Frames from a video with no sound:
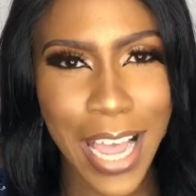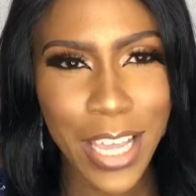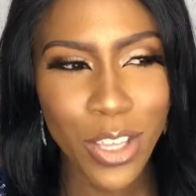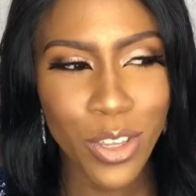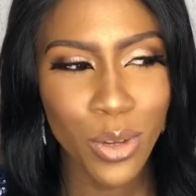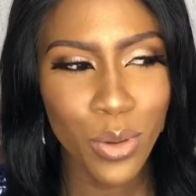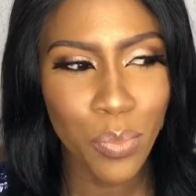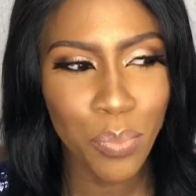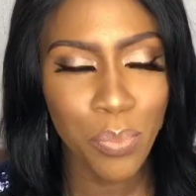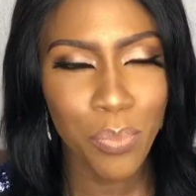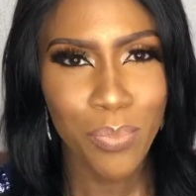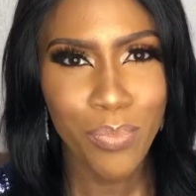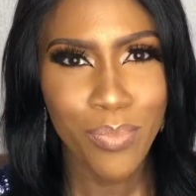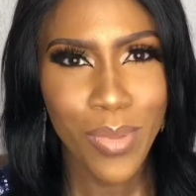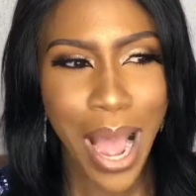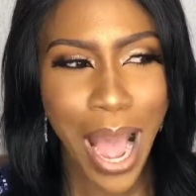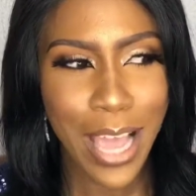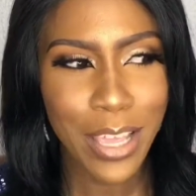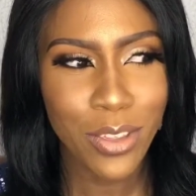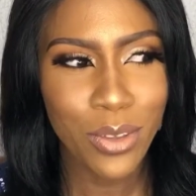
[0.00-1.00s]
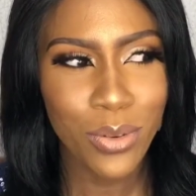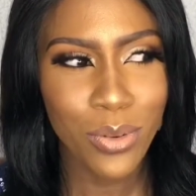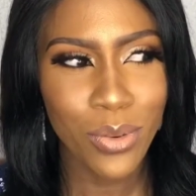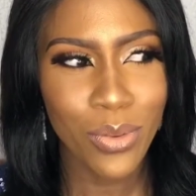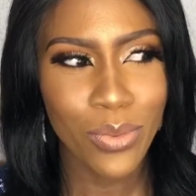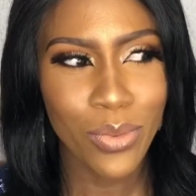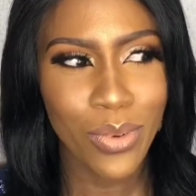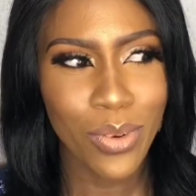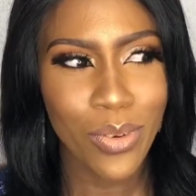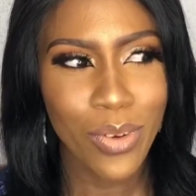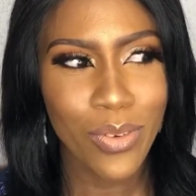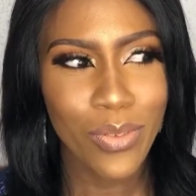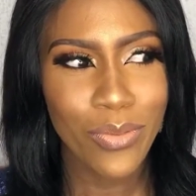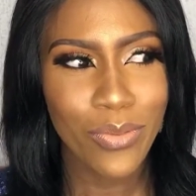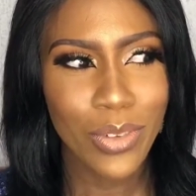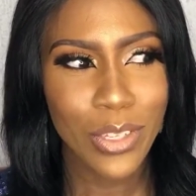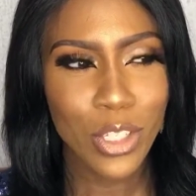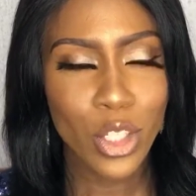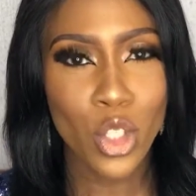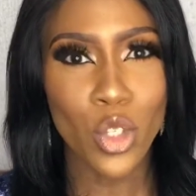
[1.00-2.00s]
you
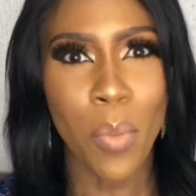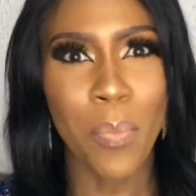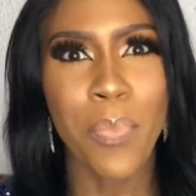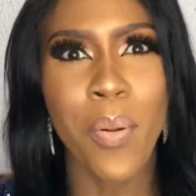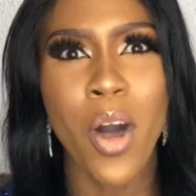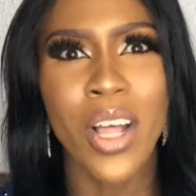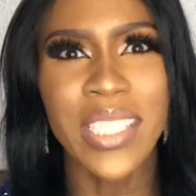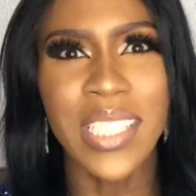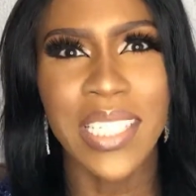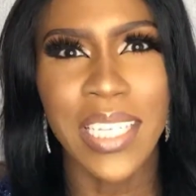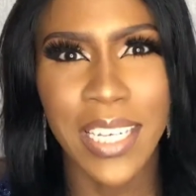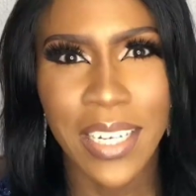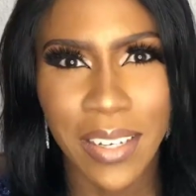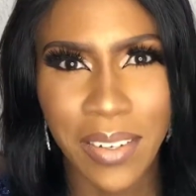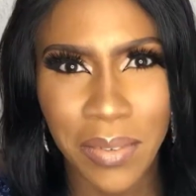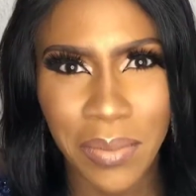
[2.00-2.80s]
supporting?